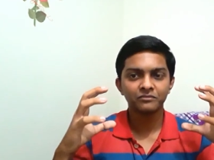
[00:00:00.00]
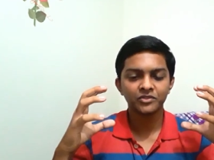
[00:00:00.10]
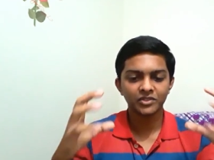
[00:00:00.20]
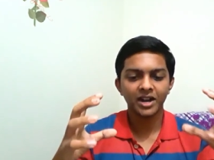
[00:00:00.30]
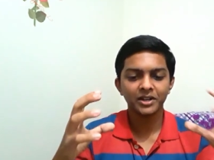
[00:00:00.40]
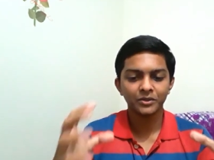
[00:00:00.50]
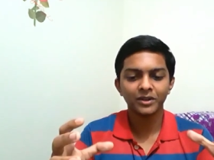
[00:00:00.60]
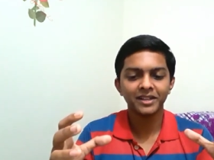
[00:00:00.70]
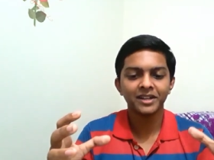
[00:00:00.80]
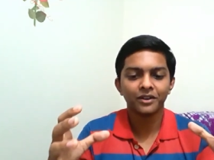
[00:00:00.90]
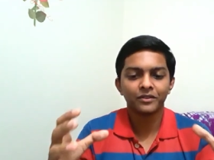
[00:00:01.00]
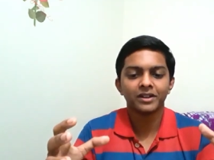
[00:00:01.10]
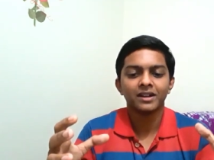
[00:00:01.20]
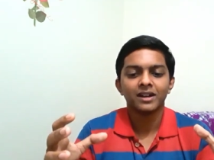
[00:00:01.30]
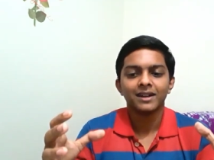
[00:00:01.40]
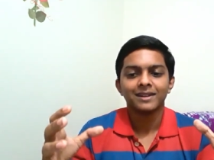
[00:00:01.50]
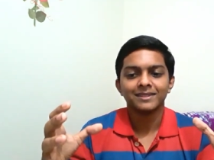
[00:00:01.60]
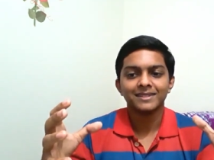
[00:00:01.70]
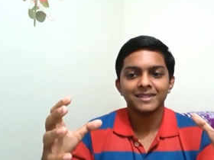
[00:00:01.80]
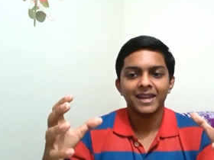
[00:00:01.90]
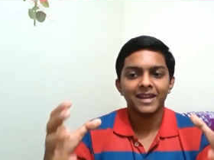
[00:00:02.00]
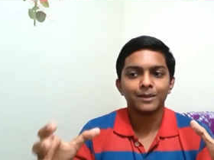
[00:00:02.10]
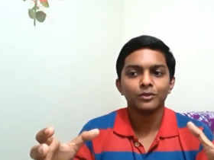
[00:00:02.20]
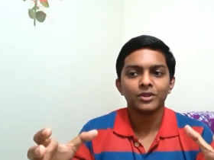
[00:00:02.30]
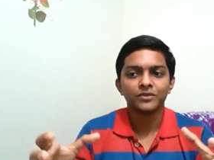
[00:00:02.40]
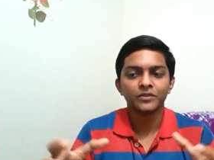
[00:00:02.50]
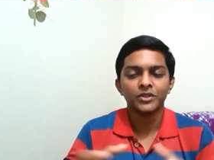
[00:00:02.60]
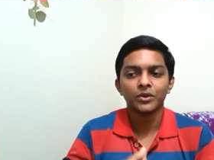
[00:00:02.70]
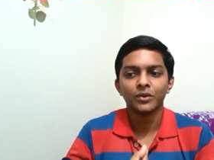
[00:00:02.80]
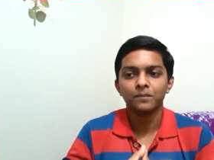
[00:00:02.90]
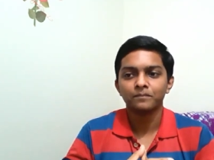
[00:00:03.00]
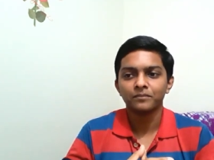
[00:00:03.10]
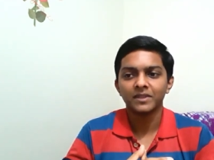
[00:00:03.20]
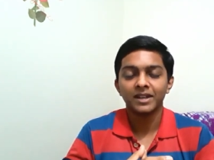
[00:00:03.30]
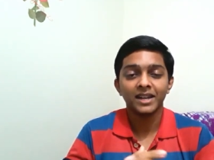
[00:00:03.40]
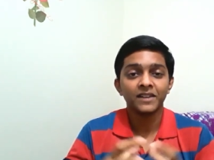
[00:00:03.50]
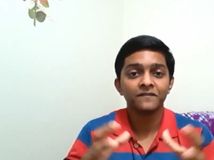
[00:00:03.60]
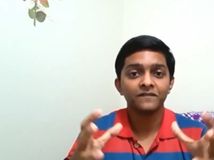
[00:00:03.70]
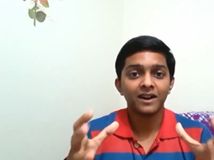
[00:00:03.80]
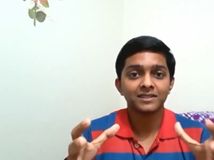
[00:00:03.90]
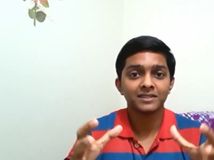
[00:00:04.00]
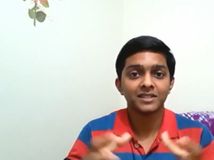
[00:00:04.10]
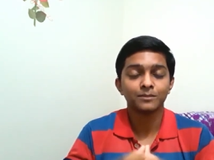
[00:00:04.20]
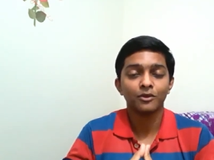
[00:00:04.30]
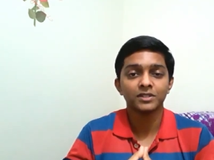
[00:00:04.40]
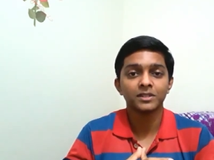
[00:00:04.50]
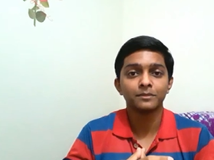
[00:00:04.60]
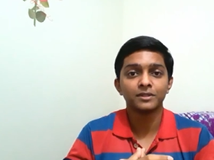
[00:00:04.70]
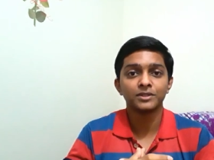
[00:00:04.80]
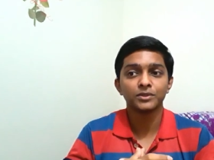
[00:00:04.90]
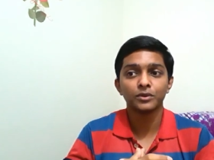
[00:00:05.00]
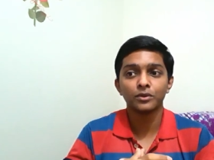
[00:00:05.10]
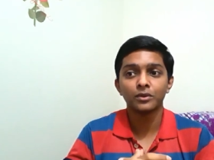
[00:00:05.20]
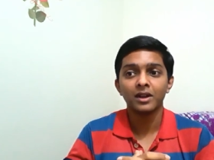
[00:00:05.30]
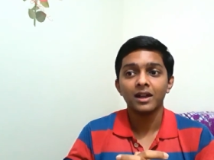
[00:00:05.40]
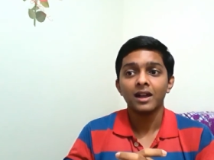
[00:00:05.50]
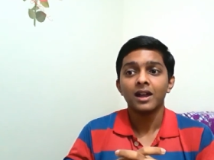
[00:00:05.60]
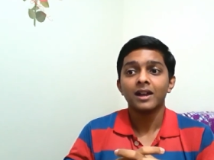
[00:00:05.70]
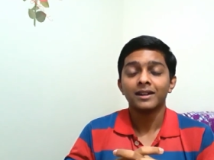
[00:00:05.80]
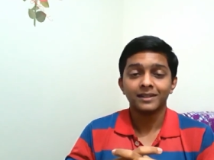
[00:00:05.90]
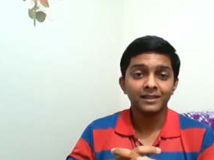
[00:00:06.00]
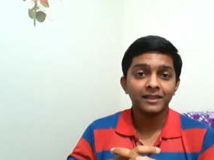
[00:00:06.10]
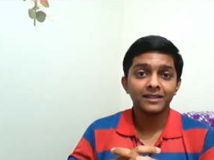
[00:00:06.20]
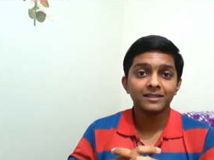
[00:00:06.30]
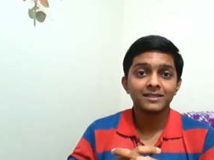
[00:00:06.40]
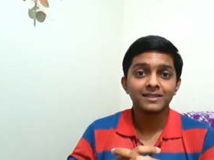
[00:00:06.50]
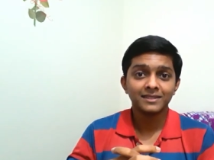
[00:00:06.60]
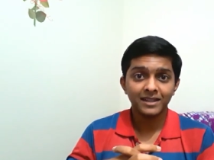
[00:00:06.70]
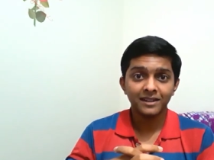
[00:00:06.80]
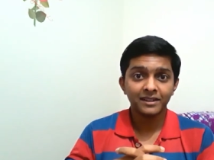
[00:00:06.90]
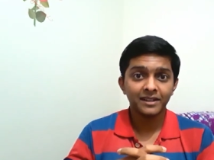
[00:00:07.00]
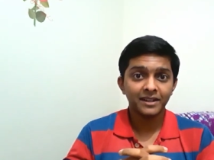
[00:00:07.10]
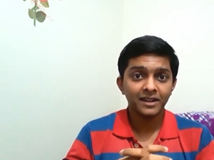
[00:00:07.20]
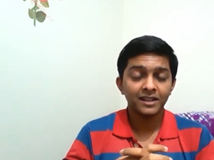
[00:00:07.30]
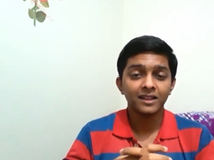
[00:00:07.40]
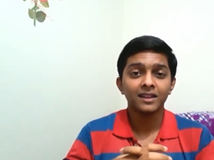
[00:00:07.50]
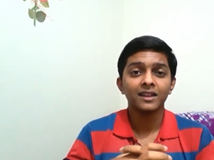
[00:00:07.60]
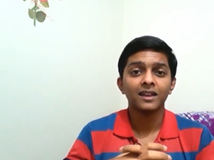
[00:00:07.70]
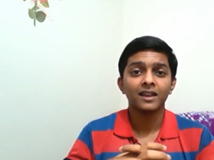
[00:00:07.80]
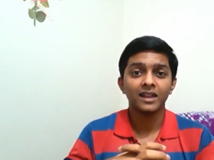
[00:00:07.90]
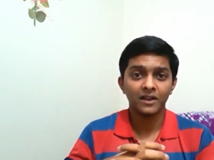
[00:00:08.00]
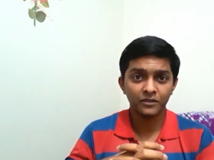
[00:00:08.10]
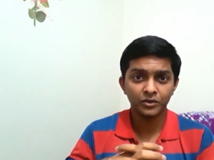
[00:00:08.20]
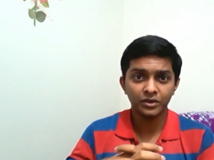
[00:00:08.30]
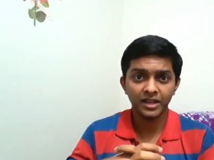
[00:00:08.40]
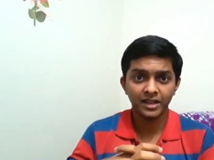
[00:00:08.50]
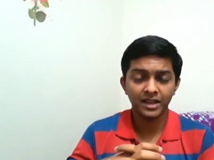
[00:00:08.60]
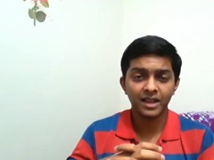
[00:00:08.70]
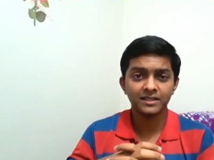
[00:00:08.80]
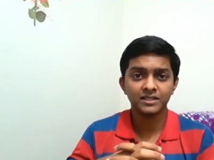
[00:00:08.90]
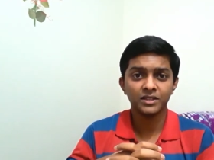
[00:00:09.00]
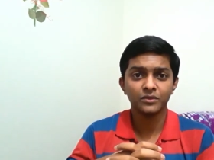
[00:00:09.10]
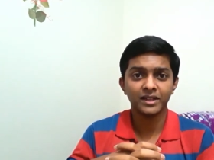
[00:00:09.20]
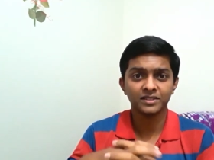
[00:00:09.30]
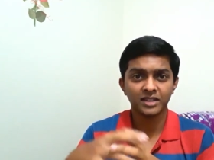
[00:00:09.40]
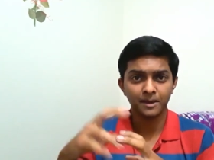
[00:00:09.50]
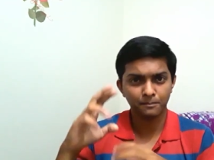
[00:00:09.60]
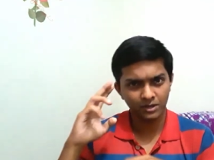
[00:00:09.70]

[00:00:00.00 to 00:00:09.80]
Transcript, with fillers: trying to really cover this AWS video really fast as possible so till then stay connected have a good day and I will see you next time